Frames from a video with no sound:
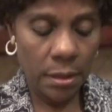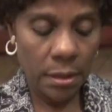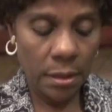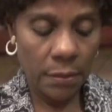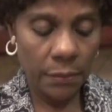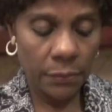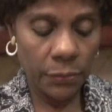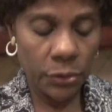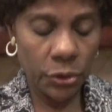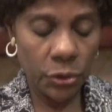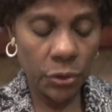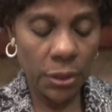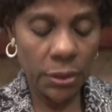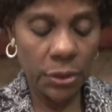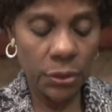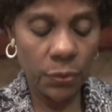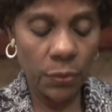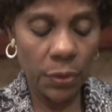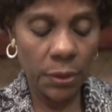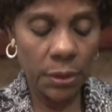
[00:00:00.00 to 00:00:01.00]
You
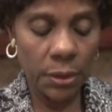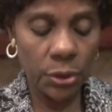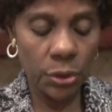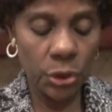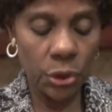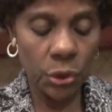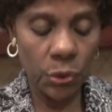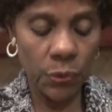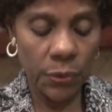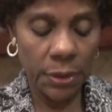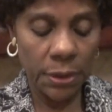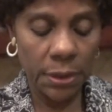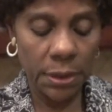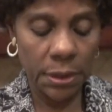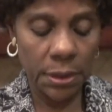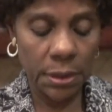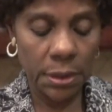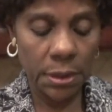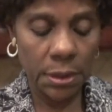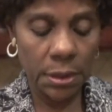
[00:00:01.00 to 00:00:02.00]
just want the
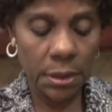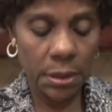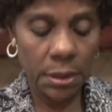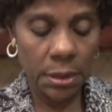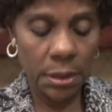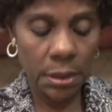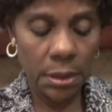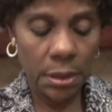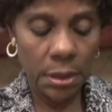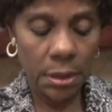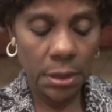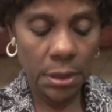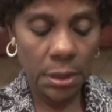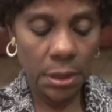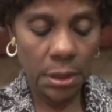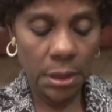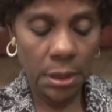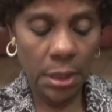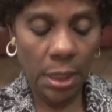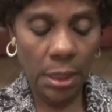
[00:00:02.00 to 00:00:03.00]
juice,
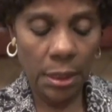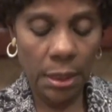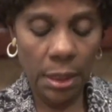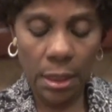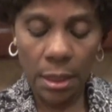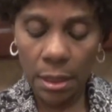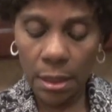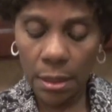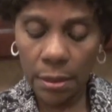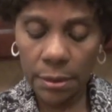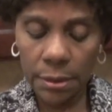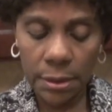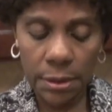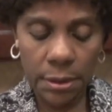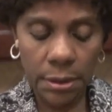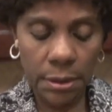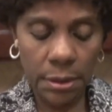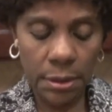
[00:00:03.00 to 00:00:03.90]
nothing else.